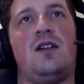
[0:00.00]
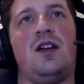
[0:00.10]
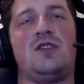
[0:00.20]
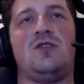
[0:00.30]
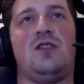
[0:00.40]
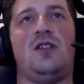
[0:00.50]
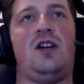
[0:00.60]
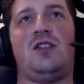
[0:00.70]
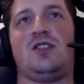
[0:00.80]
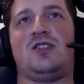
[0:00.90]
it's not.
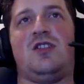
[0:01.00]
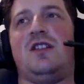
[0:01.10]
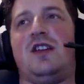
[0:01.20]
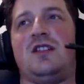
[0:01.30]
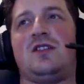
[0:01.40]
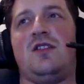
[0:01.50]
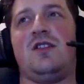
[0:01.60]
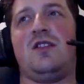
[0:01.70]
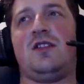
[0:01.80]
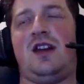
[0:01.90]
I just don't think it's
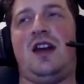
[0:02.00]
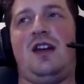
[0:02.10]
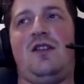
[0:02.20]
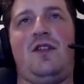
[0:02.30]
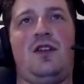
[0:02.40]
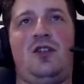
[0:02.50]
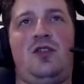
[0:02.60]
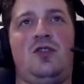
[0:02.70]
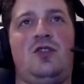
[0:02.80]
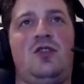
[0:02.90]
gonna have a
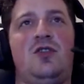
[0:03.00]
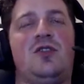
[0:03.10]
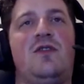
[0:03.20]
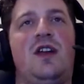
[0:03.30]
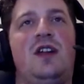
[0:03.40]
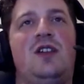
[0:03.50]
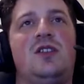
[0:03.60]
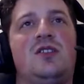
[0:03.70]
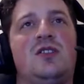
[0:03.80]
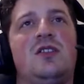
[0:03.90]
huge
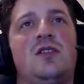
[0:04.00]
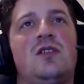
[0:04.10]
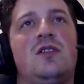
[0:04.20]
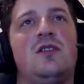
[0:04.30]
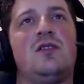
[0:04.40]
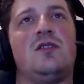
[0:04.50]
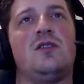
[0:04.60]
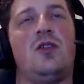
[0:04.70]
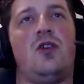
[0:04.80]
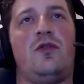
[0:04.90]
advantage
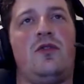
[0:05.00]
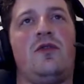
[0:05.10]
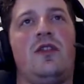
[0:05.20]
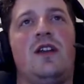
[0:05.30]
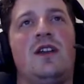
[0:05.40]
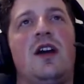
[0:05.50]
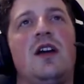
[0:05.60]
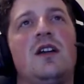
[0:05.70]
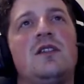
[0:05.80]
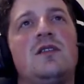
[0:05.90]
over every other car.